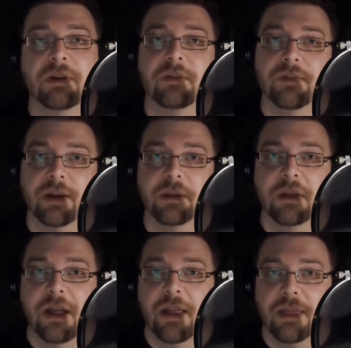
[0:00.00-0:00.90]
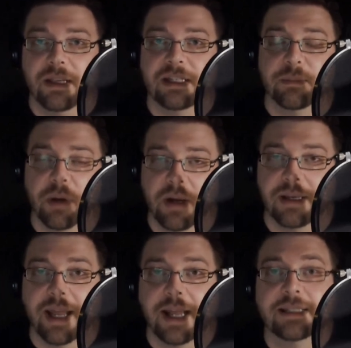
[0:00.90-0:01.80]
you found this
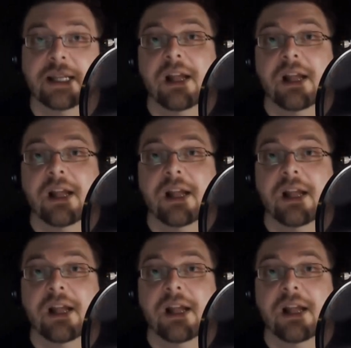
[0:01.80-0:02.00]
podcast.